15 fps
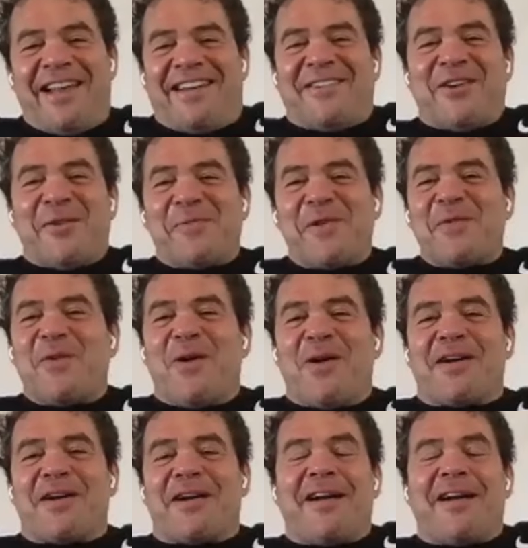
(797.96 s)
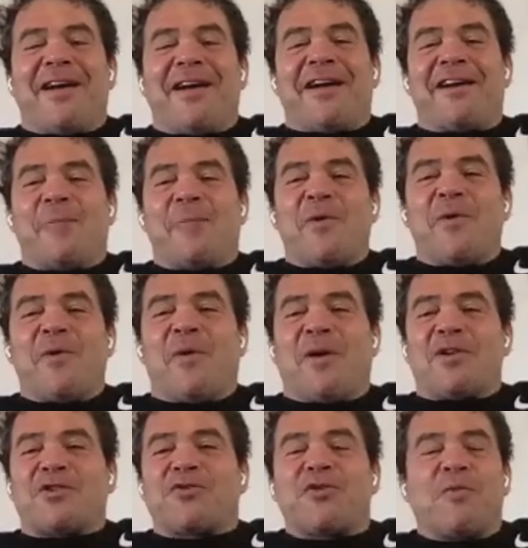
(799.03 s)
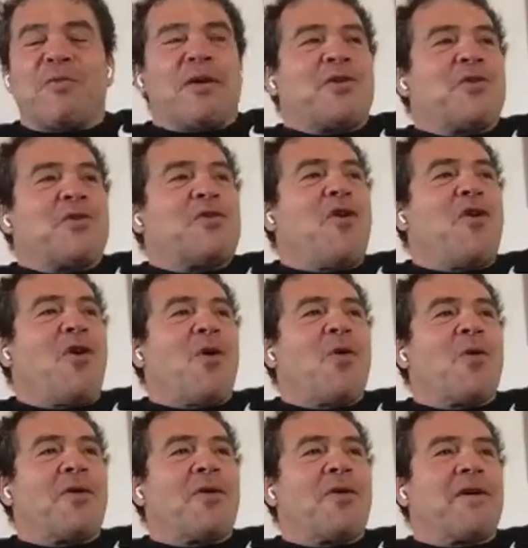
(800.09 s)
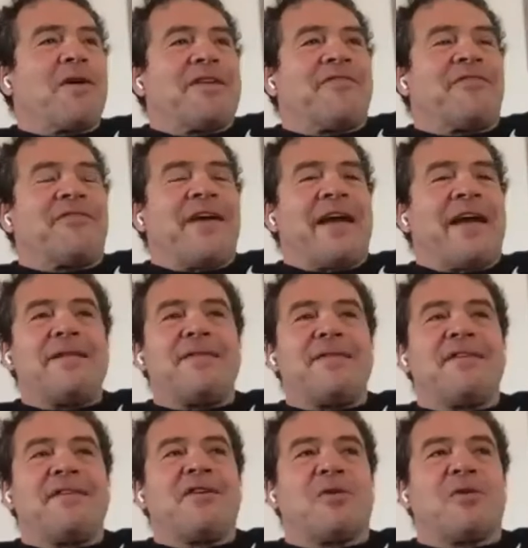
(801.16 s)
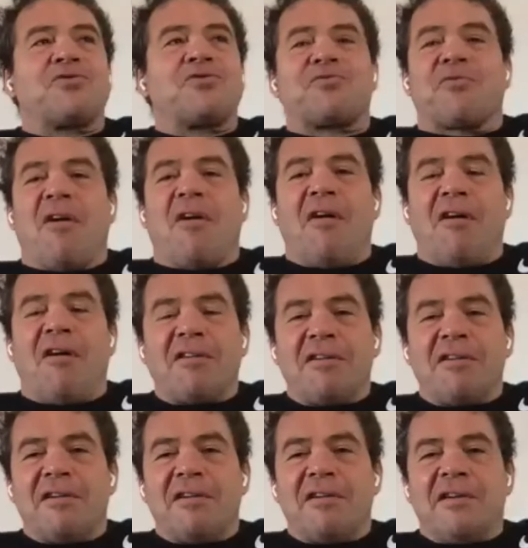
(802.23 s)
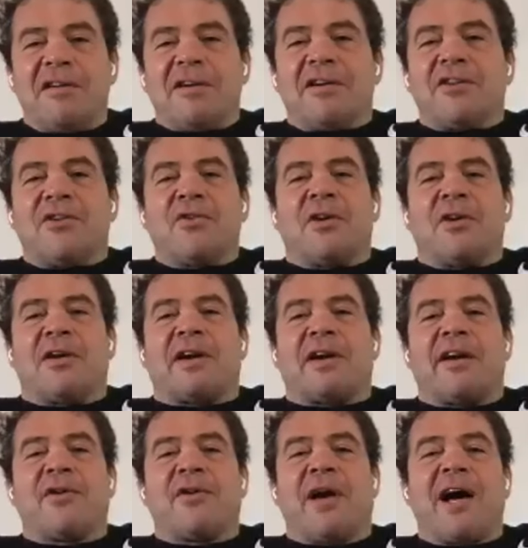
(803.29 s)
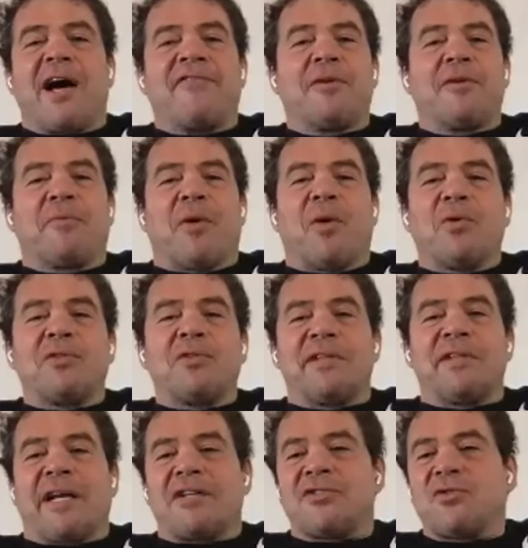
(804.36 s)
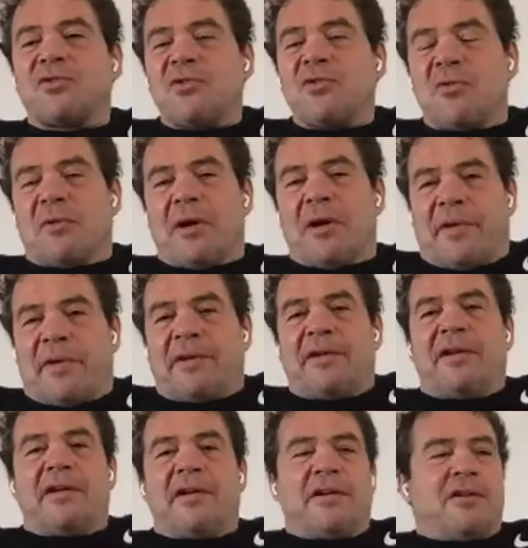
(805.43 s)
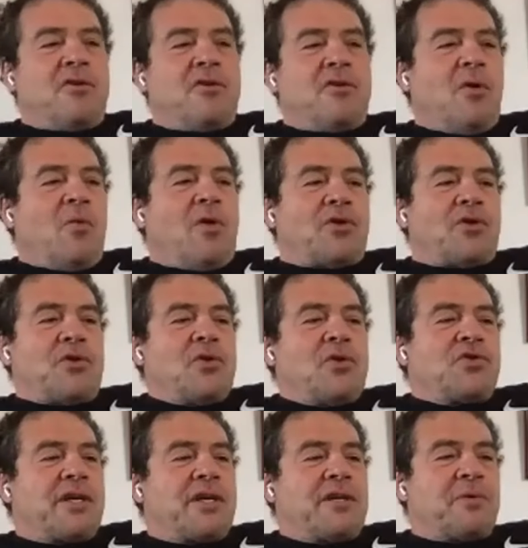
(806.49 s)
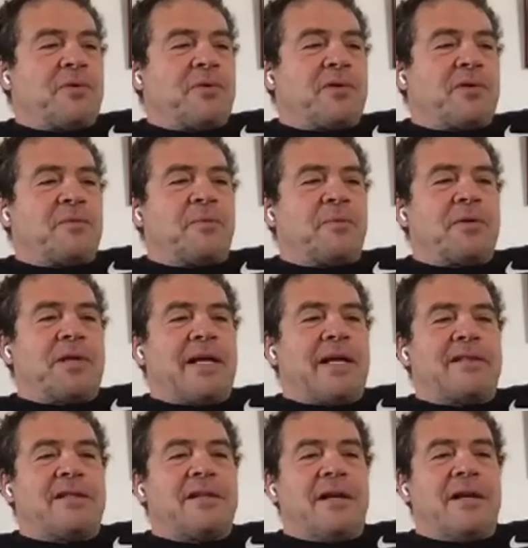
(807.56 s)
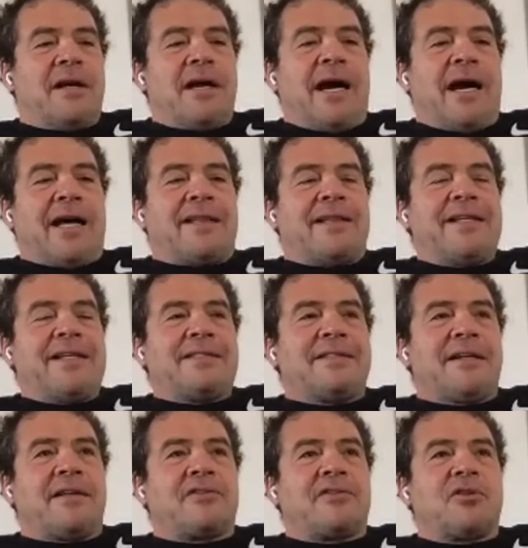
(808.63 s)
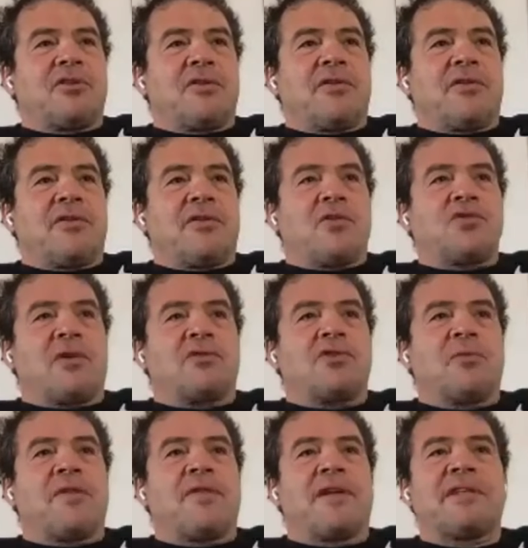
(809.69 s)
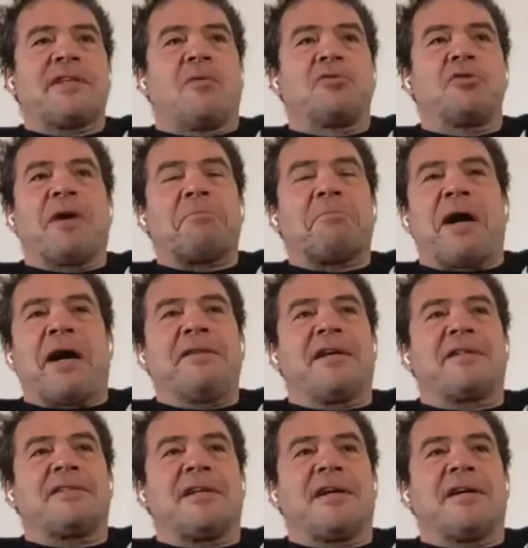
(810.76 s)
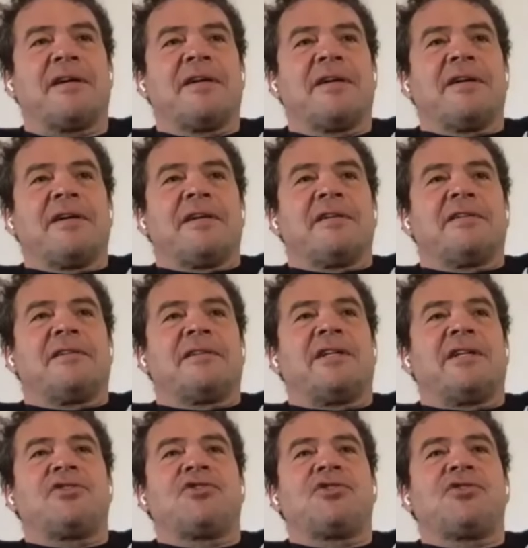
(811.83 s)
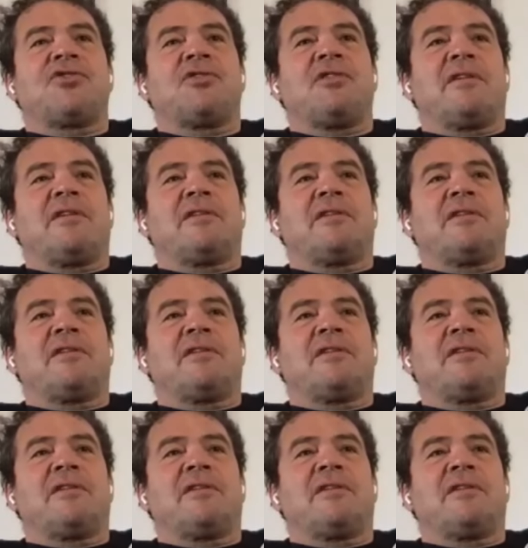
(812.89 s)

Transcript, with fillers: in open water, in open water swimming, you know if anything goes wrong, you are you have the boat next to you. I mean, you don't want to use it, but but that at least uh, some those are some of the things that come to my mind that uh, that it's just that